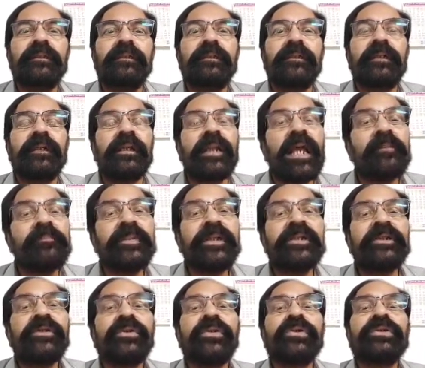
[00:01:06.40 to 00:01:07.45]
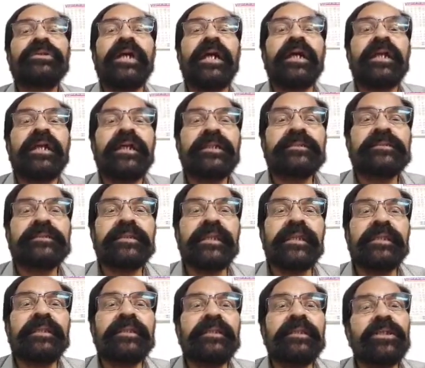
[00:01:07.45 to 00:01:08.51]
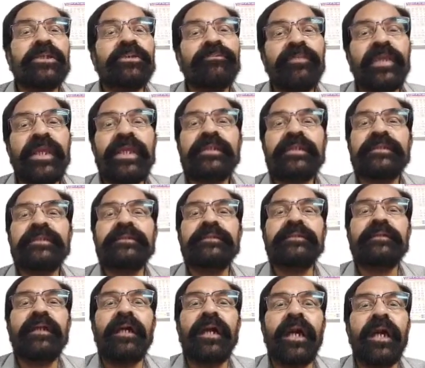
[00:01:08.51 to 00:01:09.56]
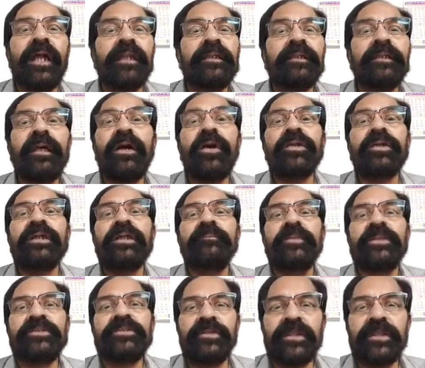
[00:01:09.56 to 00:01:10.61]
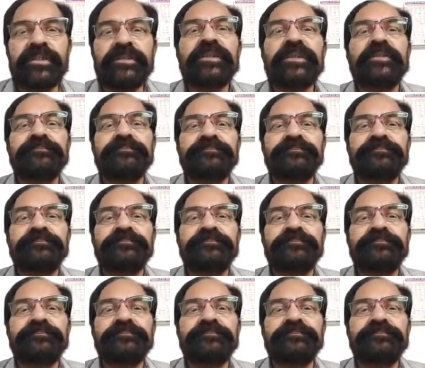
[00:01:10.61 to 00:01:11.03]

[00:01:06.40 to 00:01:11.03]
Rapid growth occurs in weight and organ maturation.